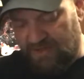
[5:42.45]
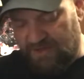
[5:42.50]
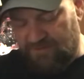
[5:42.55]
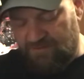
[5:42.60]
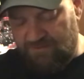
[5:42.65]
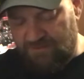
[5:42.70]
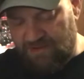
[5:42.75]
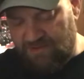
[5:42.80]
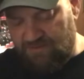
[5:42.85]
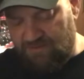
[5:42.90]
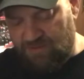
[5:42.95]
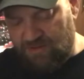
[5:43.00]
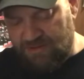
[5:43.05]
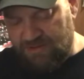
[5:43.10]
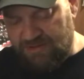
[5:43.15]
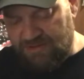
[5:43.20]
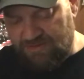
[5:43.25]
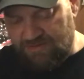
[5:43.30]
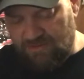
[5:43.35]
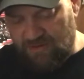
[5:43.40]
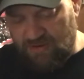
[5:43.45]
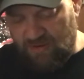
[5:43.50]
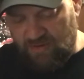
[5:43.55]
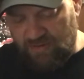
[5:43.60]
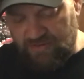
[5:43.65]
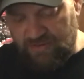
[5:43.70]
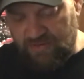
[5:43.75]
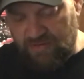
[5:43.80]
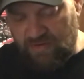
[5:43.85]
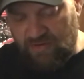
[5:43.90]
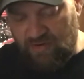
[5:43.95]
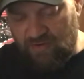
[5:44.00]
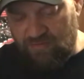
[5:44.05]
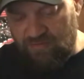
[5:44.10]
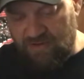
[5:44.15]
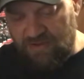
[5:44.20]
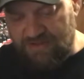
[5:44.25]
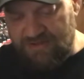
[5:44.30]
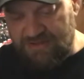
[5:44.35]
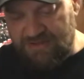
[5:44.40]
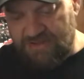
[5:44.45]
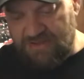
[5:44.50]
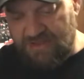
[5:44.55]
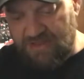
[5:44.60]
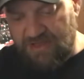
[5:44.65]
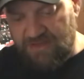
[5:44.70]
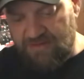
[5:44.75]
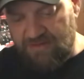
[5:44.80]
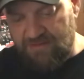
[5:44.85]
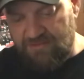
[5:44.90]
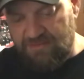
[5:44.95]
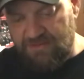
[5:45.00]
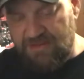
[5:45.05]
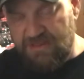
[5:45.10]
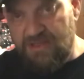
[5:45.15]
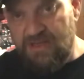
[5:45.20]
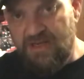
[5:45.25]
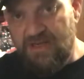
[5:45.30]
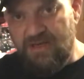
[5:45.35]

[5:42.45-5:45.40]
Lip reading: I've watched them all and it all runs together, but